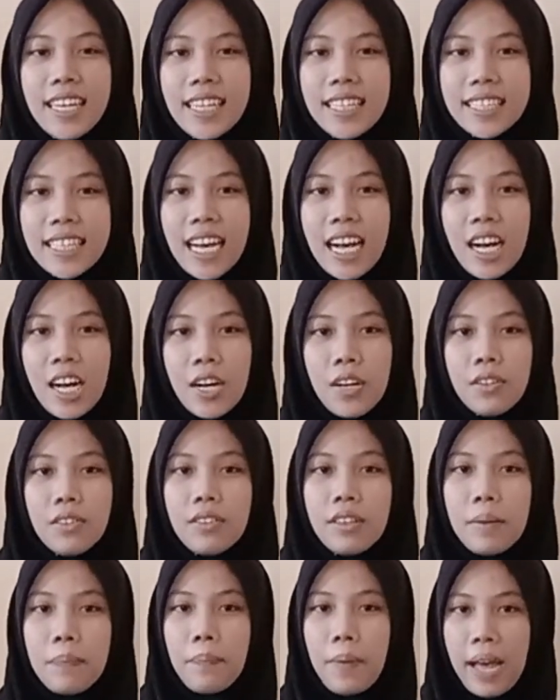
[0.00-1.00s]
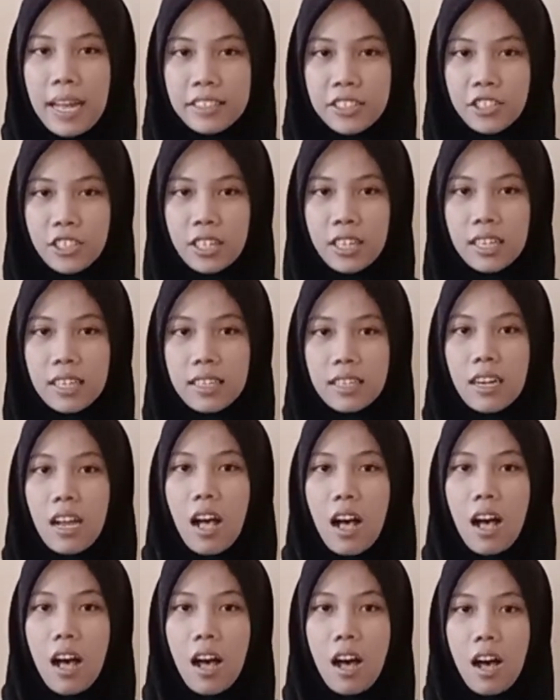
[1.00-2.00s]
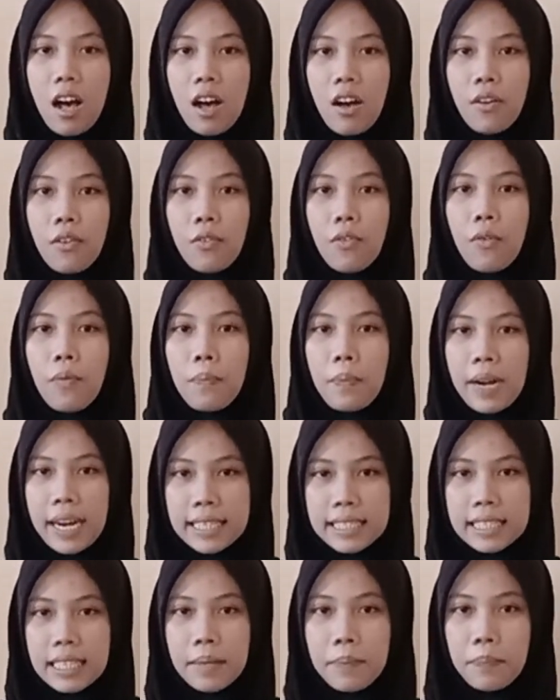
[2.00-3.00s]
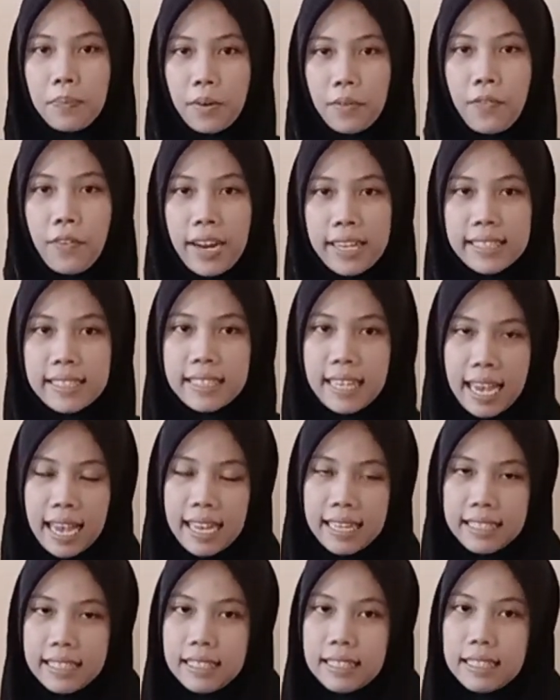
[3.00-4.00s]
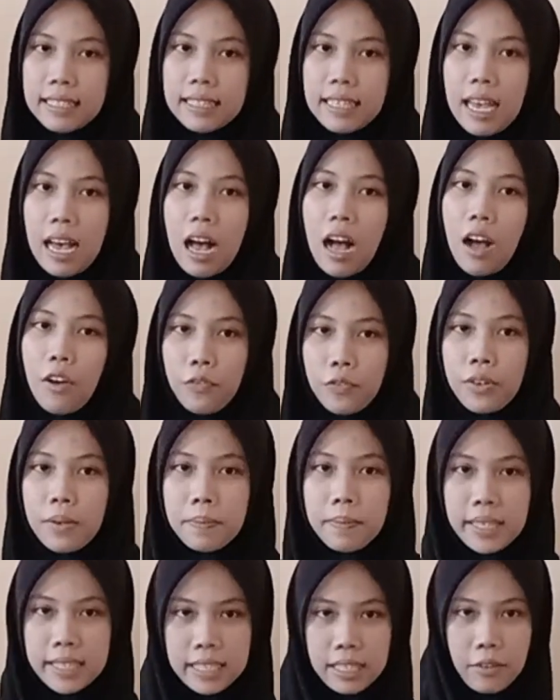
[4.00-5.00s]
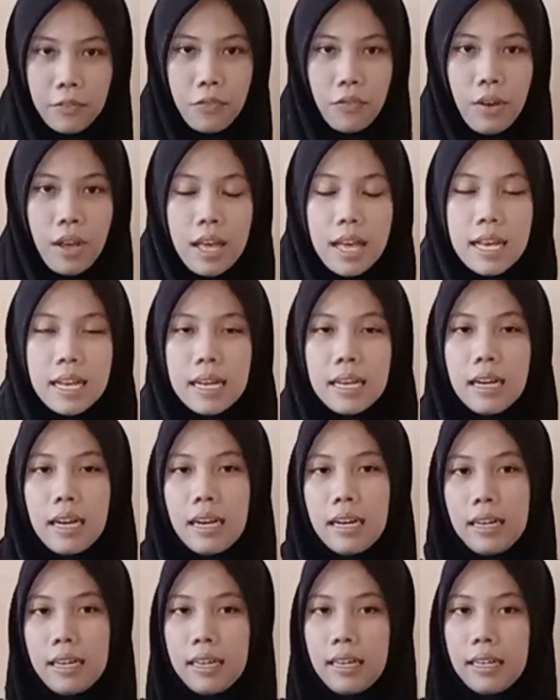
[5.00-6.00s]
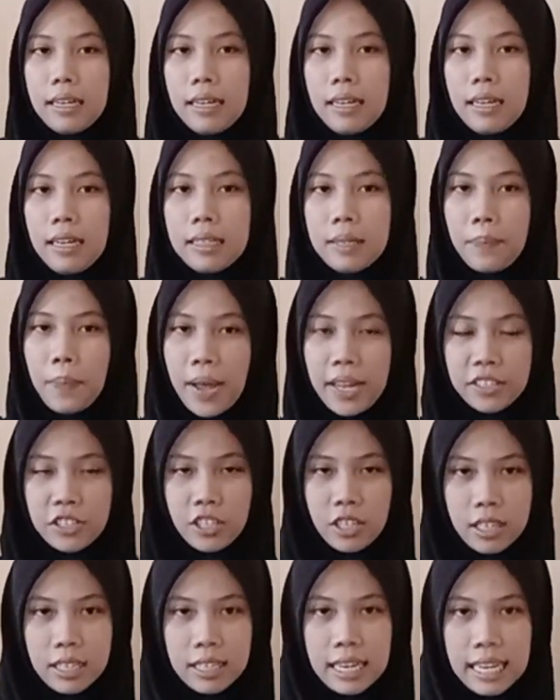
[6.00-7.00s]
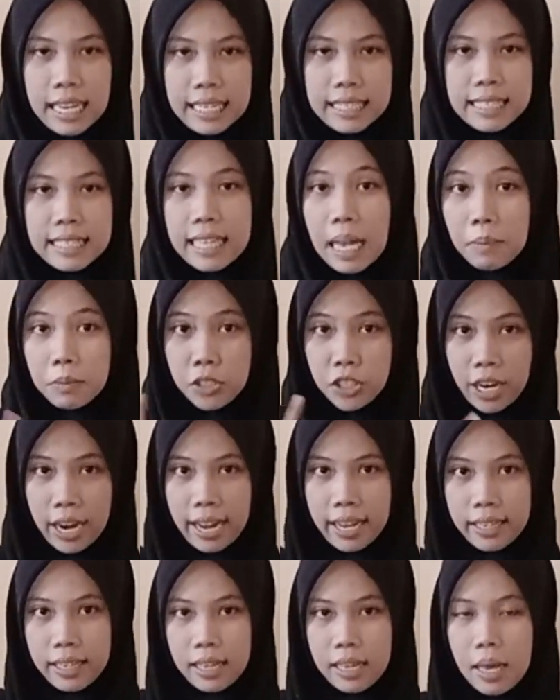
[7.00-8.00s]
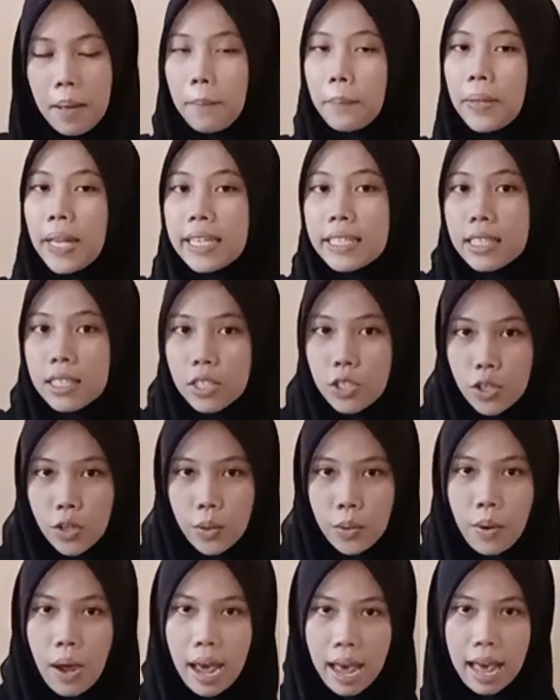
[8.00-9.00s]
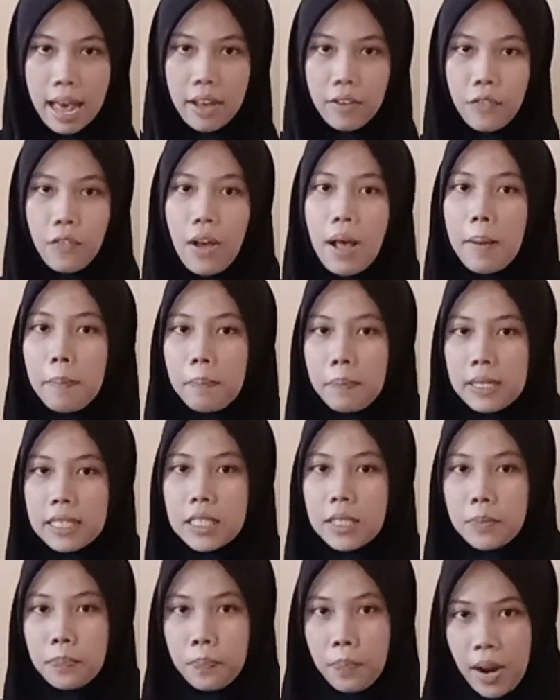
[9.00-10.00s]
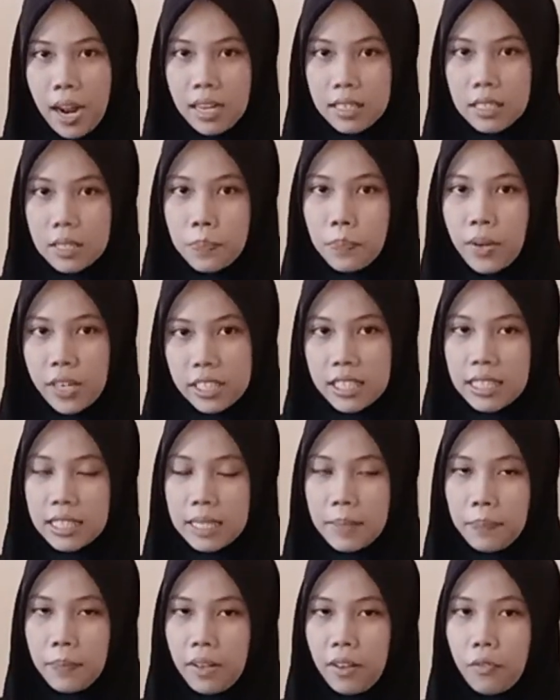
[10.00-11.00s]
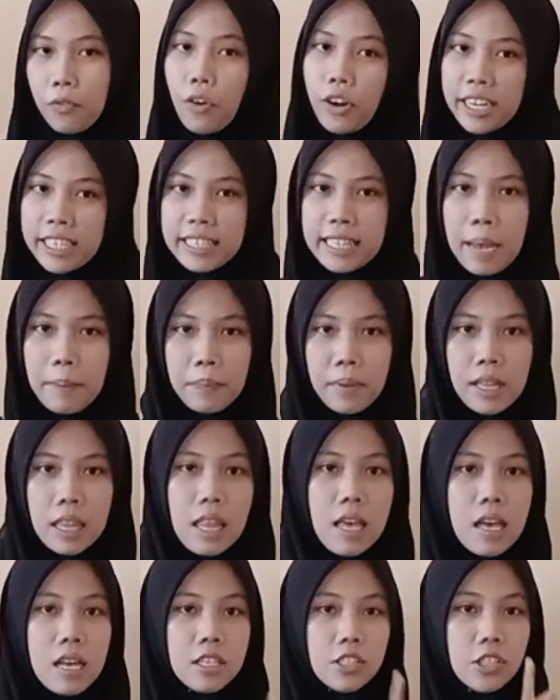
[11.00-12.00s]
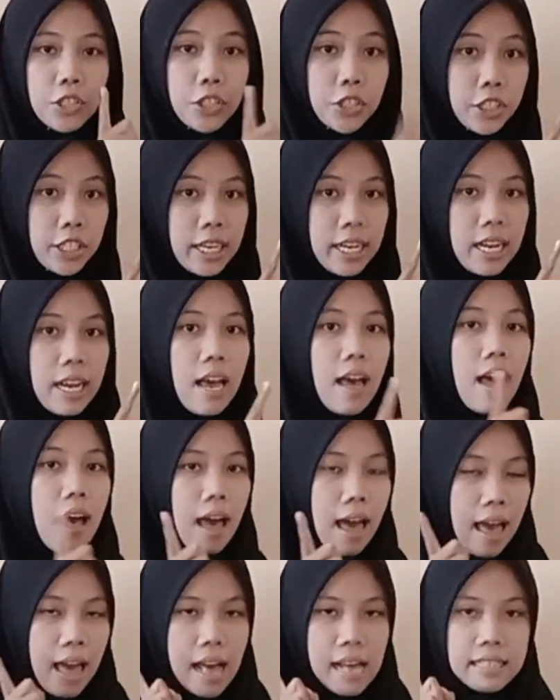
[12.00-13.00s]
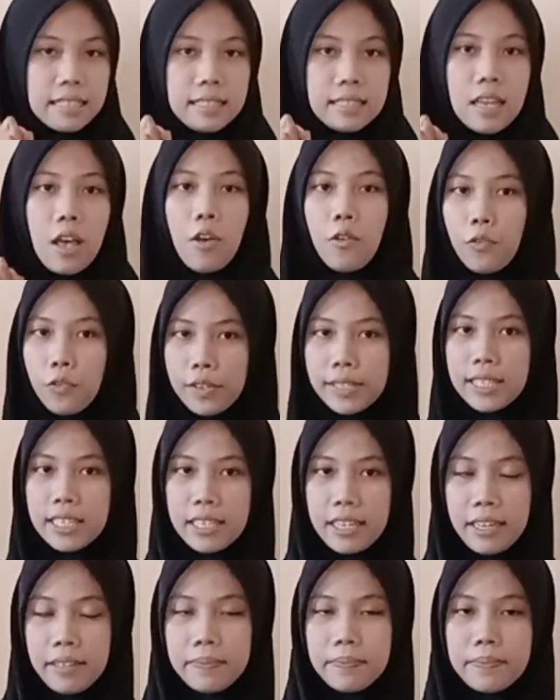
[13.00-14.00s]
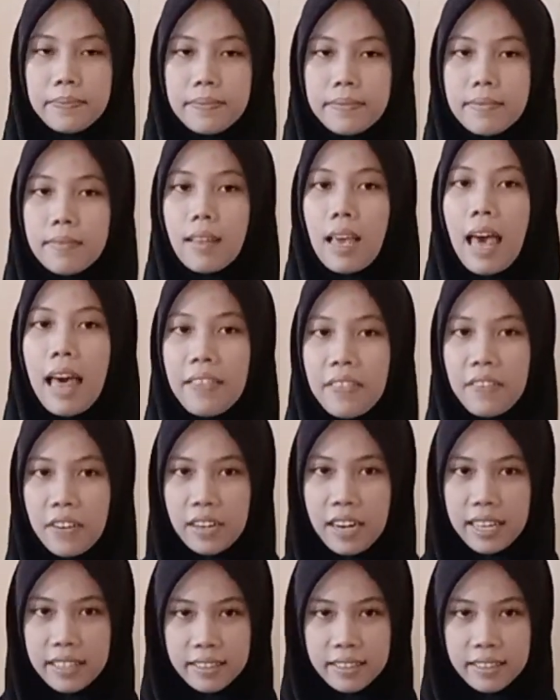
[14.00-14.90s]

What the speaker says: Now, the pattern of present perfect tense, affirmative. The pattern is subject plus to have plus past participle. For example, she has visited. And the